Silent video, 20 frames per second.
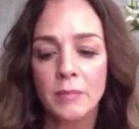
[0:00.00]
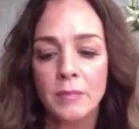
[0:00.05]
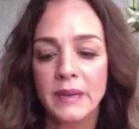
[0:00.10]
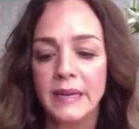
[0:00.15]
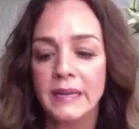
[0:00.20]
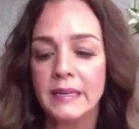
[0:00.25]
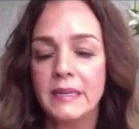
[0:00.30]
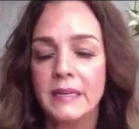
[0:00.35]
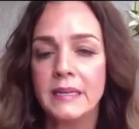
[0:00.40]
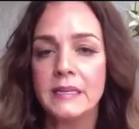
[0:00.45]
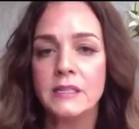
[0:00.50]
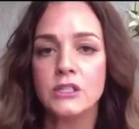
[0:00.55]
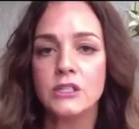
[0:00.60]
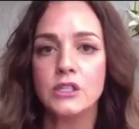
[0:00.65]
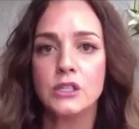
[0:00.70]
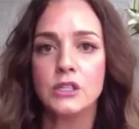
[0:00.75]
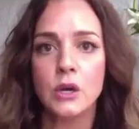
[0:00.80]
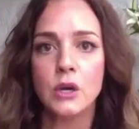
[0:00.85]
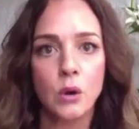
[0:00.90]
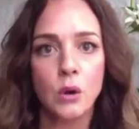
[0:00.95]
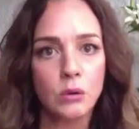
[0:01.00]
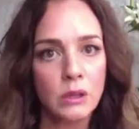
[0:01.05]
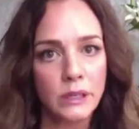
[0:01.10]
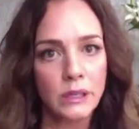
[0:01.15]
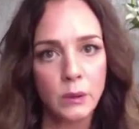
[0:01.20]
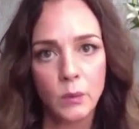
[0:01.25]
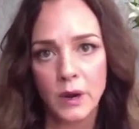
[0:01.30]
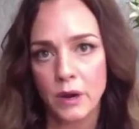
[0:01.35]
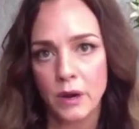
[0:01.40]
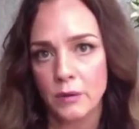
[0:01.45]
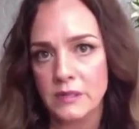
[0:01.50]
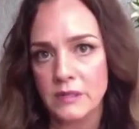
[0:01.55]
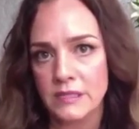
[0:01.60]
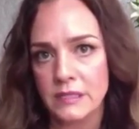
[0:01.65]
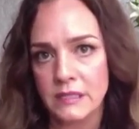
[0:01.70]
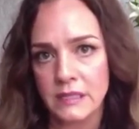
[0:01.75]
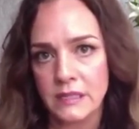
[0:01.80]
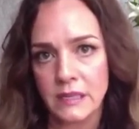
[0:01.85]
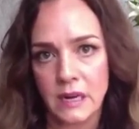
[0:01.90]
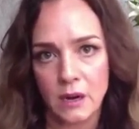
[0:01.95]
It is totally wear
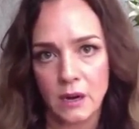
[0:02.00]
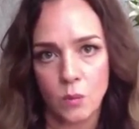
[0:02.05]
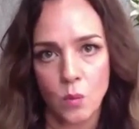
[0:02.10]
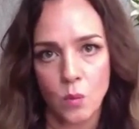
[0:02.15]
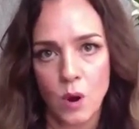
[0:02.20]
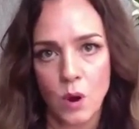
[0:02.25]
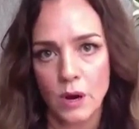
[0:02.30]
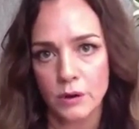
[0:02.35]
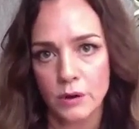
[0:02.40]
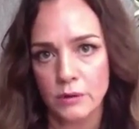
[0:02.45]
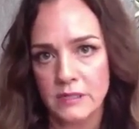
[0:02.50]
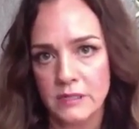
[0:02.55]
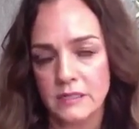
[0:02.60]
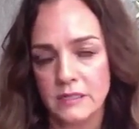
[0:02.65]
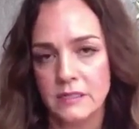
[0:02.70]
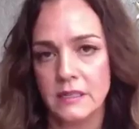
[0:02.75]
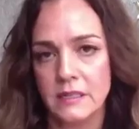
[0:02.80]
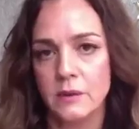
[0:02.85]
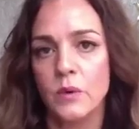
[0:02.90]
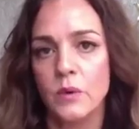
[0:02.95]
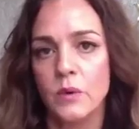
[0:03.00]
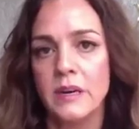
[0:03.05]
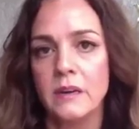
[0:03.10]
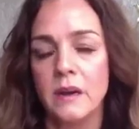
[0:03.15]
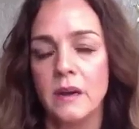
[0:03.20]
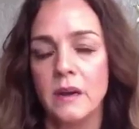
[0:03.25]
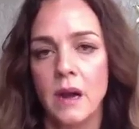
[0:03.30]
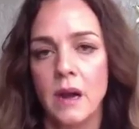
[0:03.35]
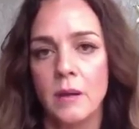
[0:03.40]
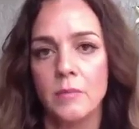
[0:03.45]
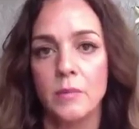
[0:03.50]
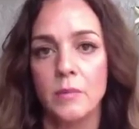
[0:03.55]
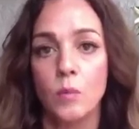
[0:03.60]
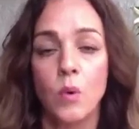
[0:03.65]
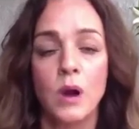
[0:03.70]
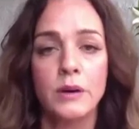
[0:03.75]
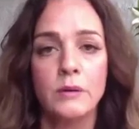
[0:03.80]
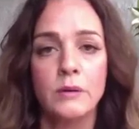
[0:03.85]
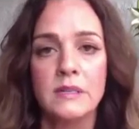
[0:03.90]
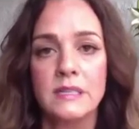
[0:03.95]
resistant and water resistant. When
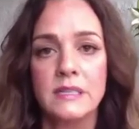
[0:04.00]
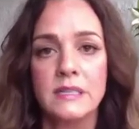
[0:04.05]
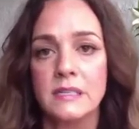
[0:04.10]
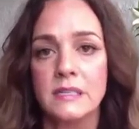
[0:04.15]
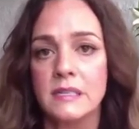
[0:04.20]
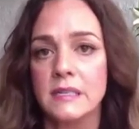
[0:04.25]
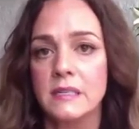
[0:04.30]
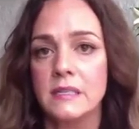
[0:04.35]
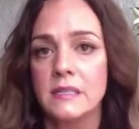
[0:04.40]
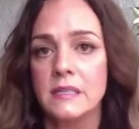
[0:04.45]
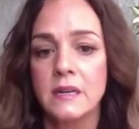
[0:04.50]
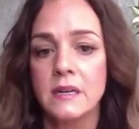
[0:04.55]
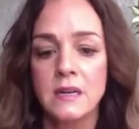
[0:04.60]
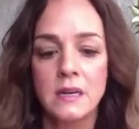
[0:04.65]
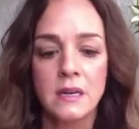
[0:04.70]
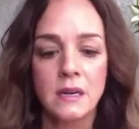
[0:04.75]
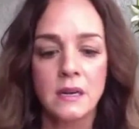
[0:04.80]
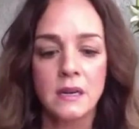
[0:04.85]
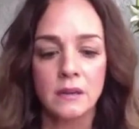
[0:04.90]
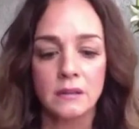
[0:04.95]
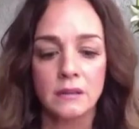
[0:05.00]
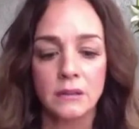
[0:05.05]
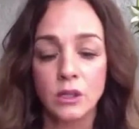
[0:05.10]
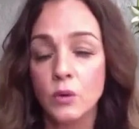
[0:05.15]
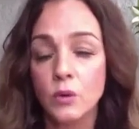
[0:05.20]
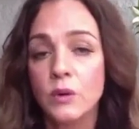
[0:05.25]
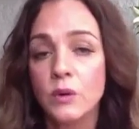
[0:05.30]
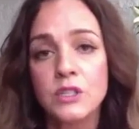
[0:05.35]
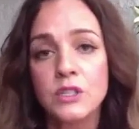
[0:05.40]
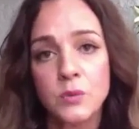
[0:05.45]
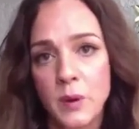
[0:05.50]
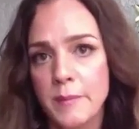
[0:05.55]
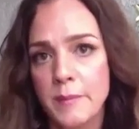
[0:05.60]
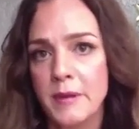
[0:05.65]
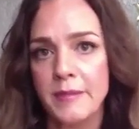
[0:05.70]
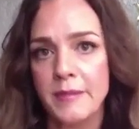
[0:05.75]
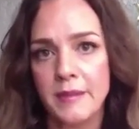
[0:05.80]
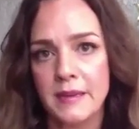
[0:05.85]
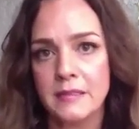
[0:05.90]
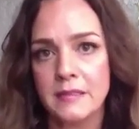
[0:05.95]
water resistant, you can swim
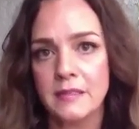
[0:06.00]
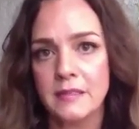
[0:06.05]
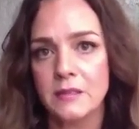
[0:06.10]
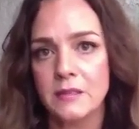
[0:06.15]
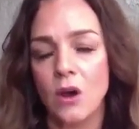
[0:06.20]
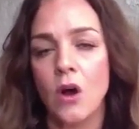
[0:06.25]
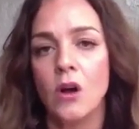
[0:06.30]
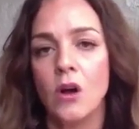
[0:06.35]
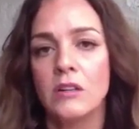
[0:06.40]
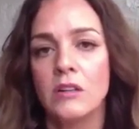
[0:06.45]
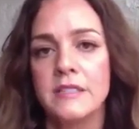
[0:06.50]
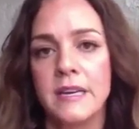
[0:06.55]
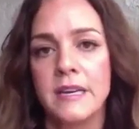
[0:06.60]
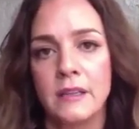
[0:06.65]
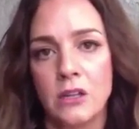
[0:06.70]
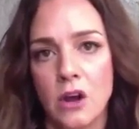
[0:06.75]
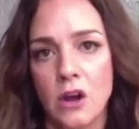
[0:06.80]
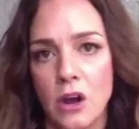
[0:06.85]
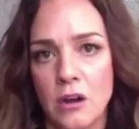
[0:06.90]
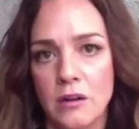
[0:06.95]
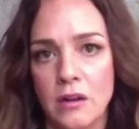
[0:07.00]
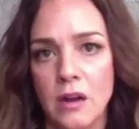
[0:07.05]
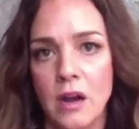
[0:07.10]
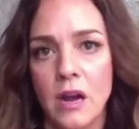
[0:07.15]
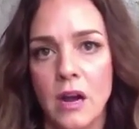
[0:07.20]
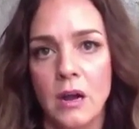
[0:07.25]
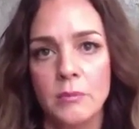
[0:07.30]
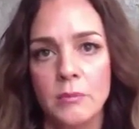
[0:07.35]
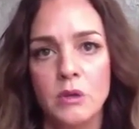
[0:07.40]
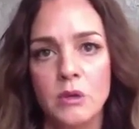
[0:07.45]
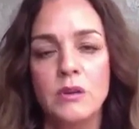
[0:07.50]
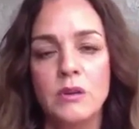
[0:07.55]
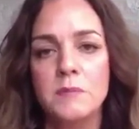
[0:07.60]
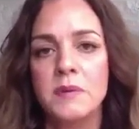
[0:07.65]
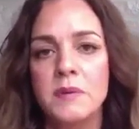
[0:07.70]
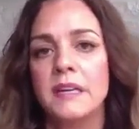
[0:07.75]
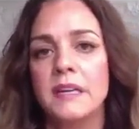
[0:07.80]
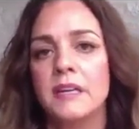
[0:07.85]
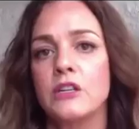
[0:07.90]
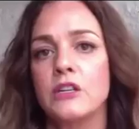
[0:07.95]
in this all day long. You can
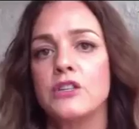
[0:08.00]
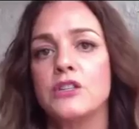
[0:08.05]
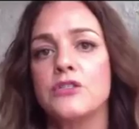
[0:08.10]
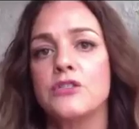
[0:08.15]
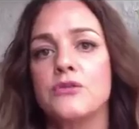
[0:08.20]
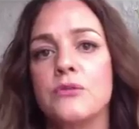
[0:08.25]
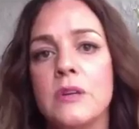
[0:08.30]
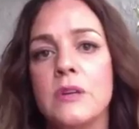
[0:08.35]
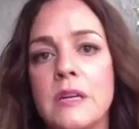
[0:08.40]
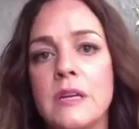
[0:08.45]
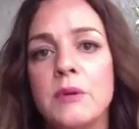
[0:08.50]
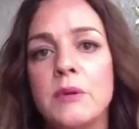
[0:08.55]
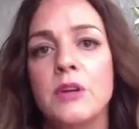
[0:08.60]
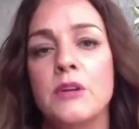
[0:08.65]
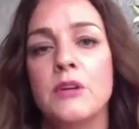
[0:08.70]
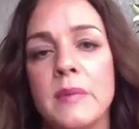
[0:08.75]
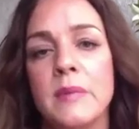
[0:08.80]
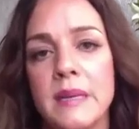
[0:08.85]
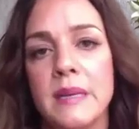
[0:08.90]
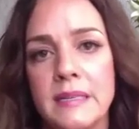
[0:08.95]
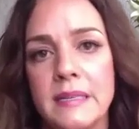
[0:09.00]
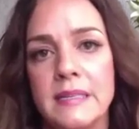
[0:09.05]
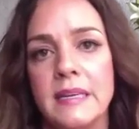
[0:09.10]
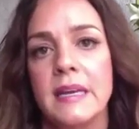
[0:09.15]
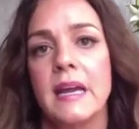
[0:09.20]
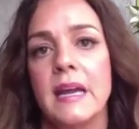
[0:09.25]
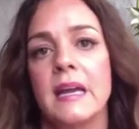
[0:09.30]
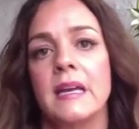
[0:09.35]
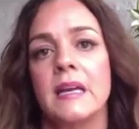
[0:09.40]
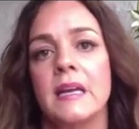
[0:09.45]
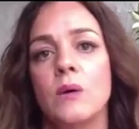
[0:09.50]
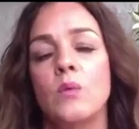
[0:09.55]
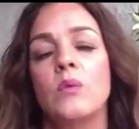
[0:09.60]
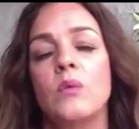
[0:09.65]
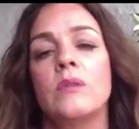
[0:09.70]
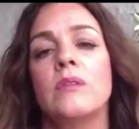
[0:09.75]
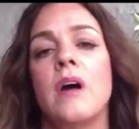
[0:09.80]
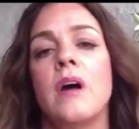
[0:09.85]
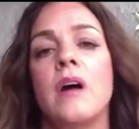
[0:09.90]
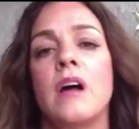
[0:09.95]
be in extreme humidity and it
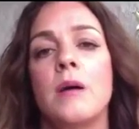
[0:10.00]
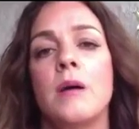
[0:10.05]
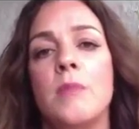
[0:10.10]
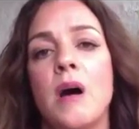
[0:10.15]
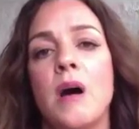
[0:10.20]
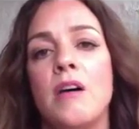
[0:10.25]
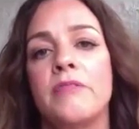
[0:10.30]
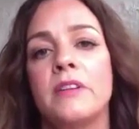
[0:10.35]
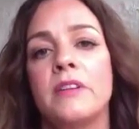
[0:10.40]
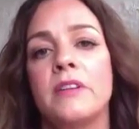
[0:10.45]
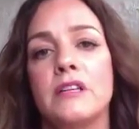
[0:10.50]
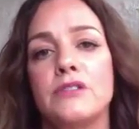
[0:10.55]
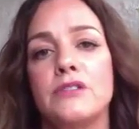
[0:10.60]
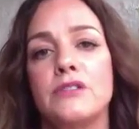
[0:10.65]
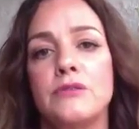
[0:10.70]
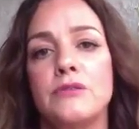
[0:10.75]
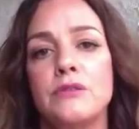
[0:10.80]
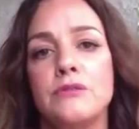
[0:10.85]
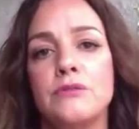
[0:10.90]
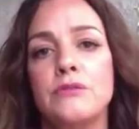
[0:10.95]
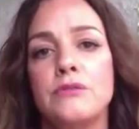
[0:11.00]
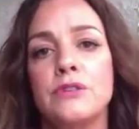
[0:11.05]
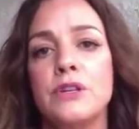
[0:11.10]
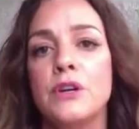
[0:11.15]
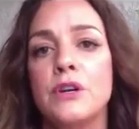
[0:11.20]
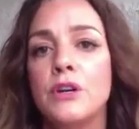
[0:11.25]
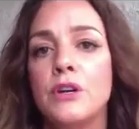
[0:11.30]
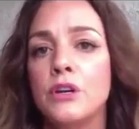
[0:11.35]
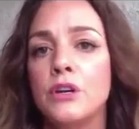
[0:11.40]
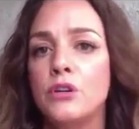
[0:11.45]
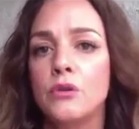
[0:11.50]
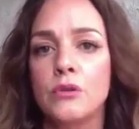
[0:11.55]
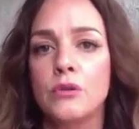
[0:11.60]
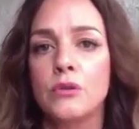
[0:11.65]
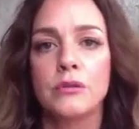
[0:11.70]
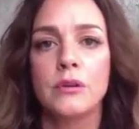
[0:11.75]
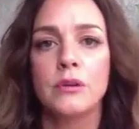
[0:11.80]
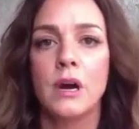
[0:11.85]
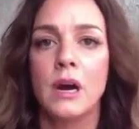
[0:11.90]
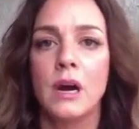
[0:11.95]
will not come off unless you use
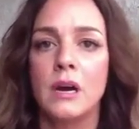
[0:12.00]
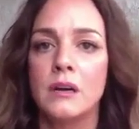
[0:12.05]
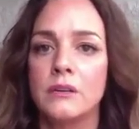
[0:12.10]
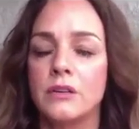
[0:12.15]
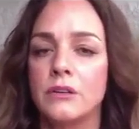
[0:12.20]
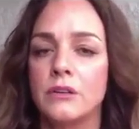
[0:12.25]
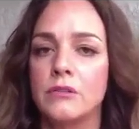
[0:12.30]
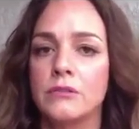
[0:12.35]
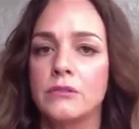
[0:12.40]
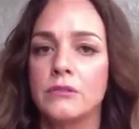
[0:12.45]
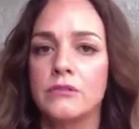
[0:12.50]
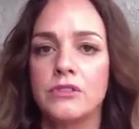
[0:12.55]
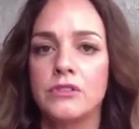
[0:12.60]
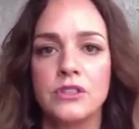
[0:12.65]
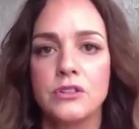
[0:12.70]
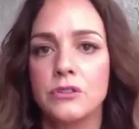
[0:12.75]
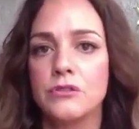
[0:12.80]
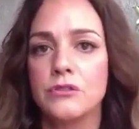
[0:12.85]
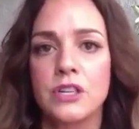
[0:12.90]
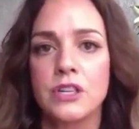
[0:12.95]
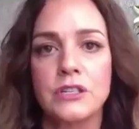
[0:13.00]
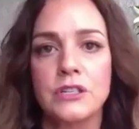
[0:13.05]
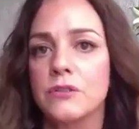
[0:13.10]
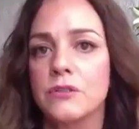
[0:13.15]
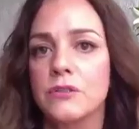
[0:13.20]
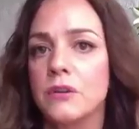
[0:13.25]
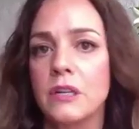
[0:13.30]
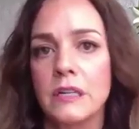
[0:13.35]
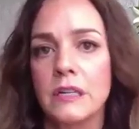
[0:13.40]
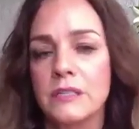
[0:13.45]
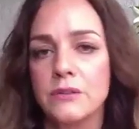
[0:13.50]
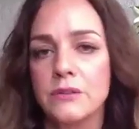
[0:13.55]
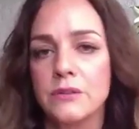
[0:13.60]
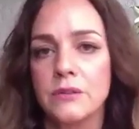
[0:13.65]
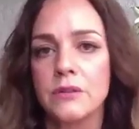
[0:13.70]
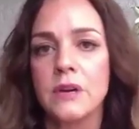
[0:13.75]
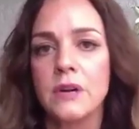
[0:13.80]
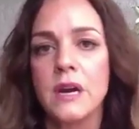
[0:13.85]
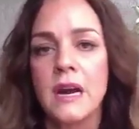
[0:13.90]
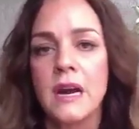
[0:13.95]
your gentle cleanser.